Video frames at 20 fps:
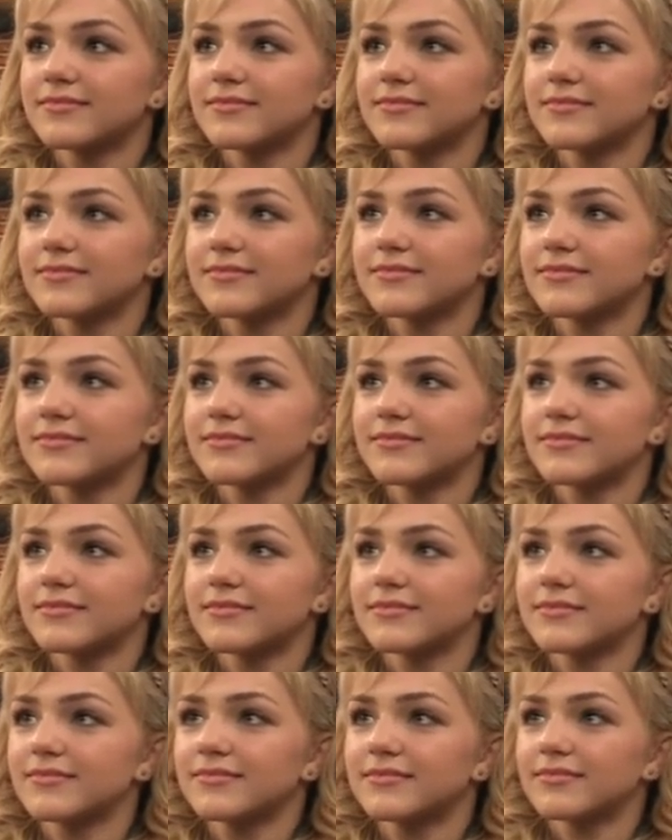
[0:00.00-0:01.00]
to someone who has
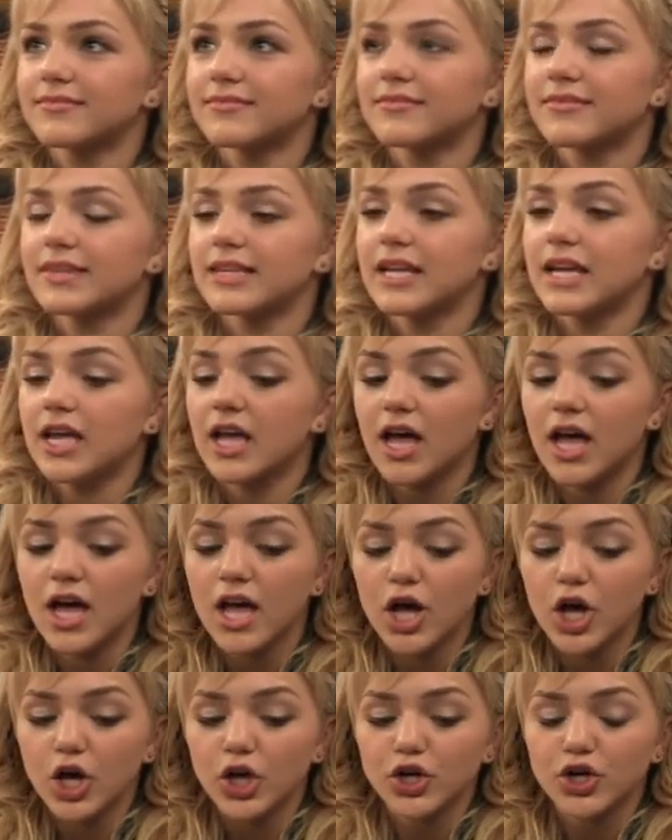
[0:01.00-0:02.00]
never met him
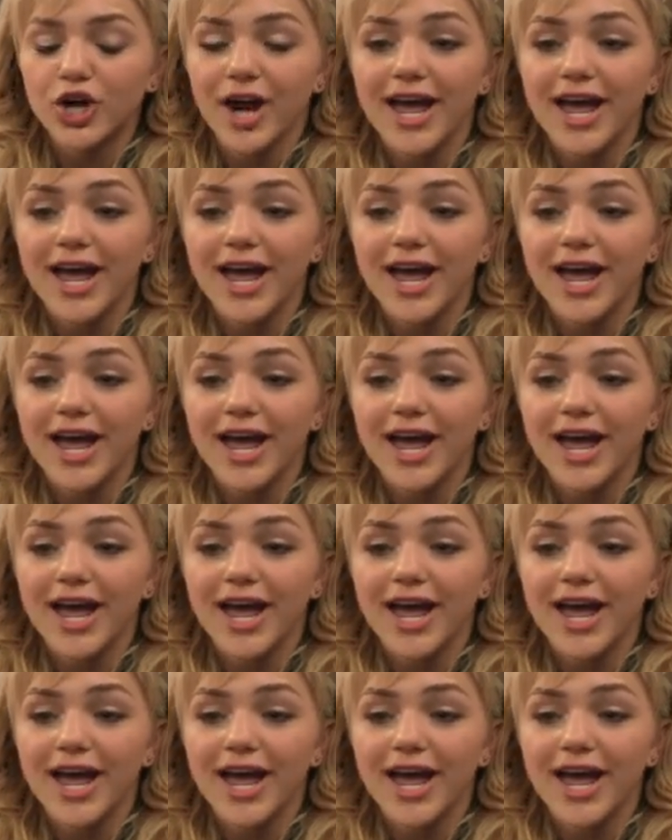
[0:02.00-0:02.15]
yet?